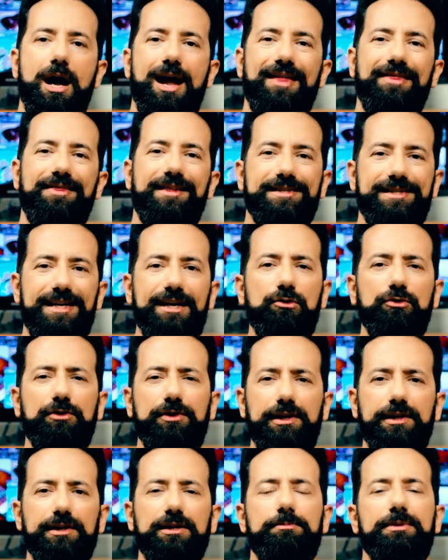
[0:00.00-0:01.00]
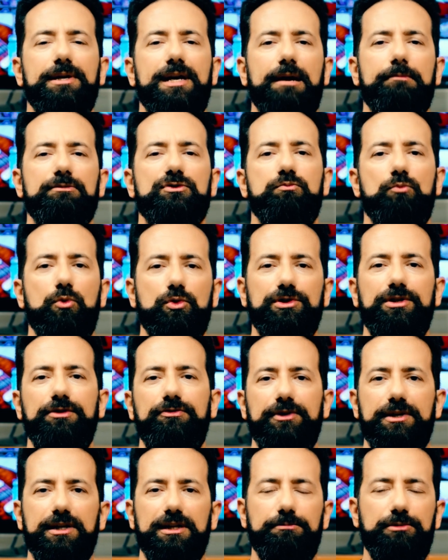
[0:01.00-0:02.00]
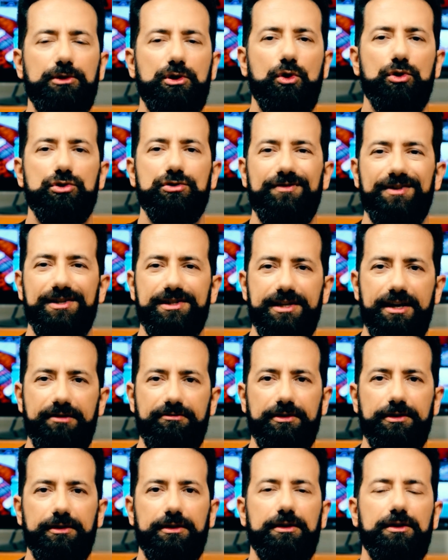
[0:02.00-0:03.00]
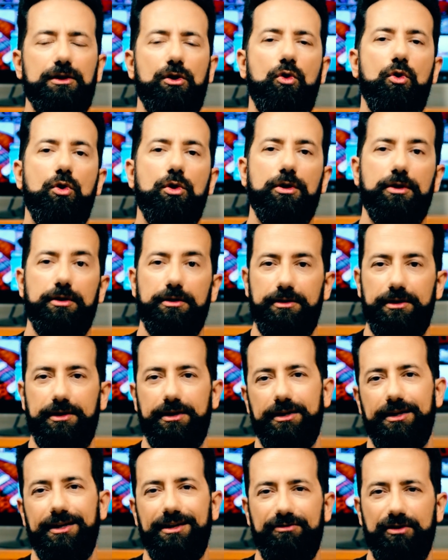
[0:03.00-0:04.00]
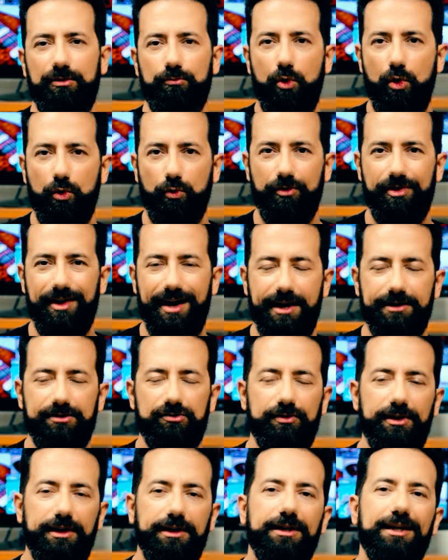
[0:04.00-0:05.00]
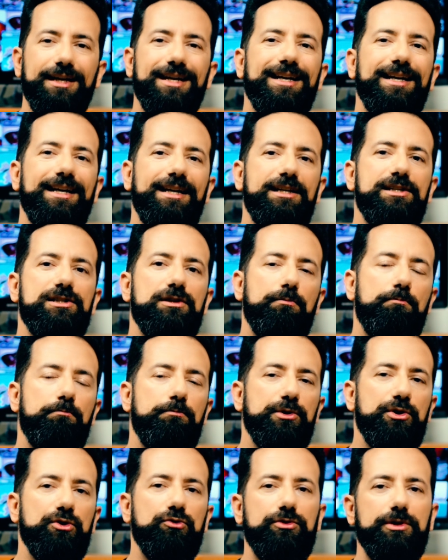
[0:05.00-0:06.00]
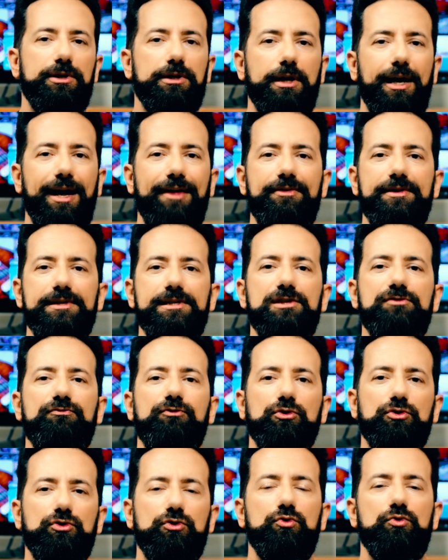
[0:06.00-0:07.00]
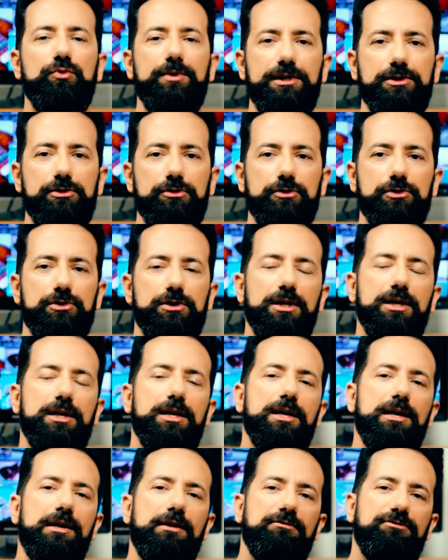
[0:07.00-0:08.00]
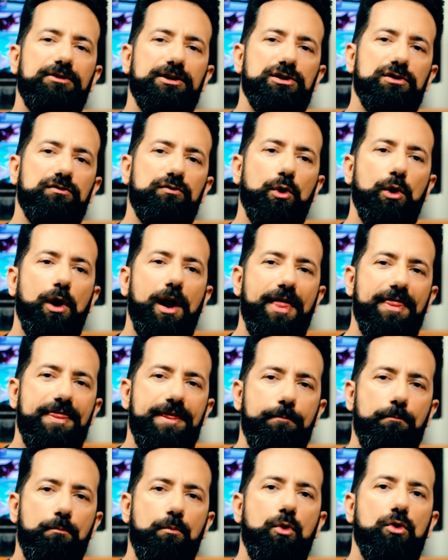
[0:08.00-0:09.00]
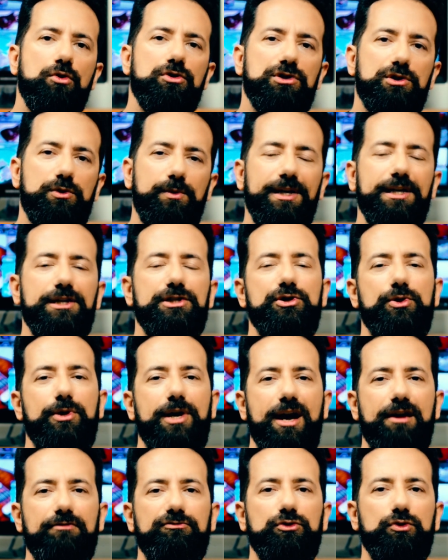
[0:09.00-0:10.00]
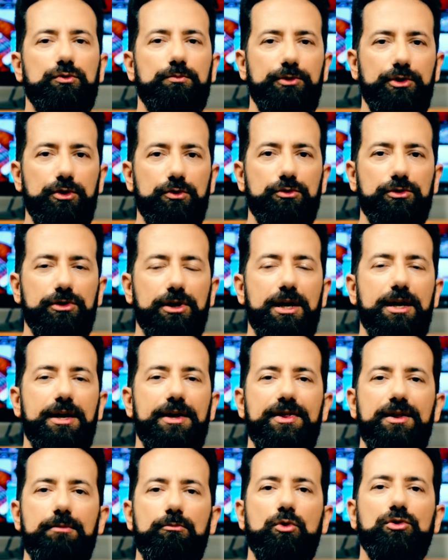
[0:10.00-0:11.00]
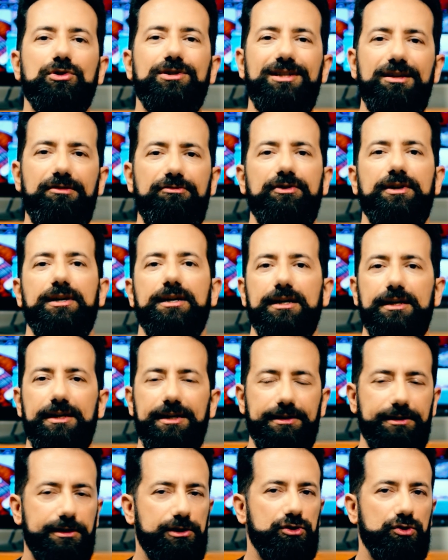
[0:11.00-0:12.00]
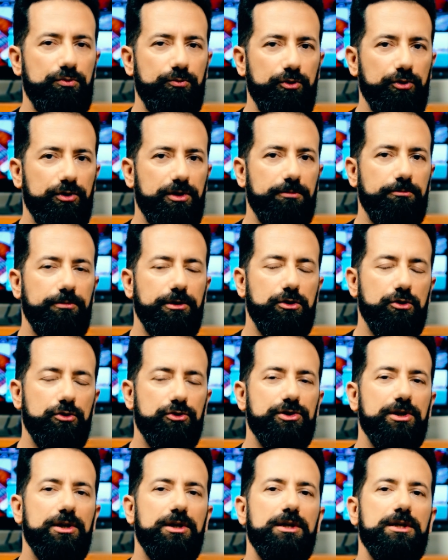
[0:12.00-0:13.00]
The second thing that becomes more difficult because of the 7th or even more with the 8th string is muting, and this is for 2 reasons. First of all, the more strings you have to mute, the more difficult it is to mute them, because